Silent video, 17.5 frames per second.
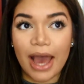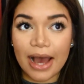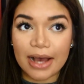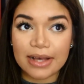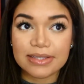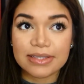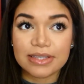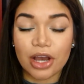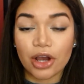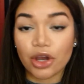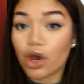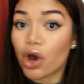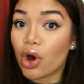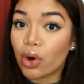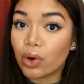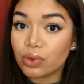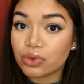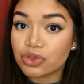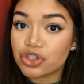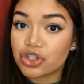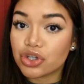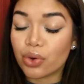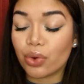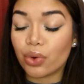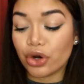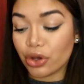ask a
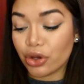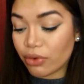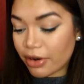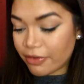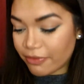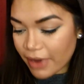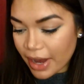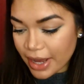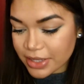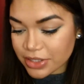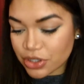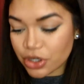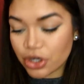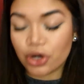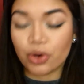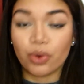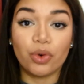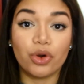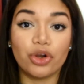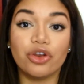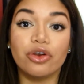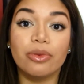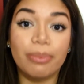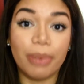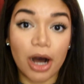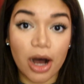coach or your advisor or
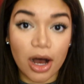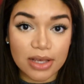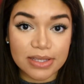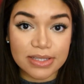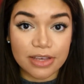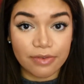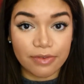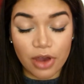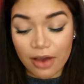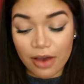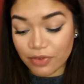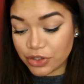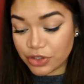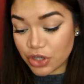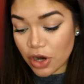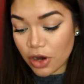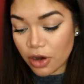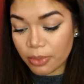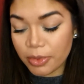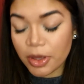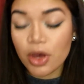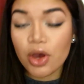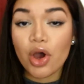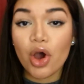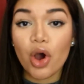your boss, if you have a job,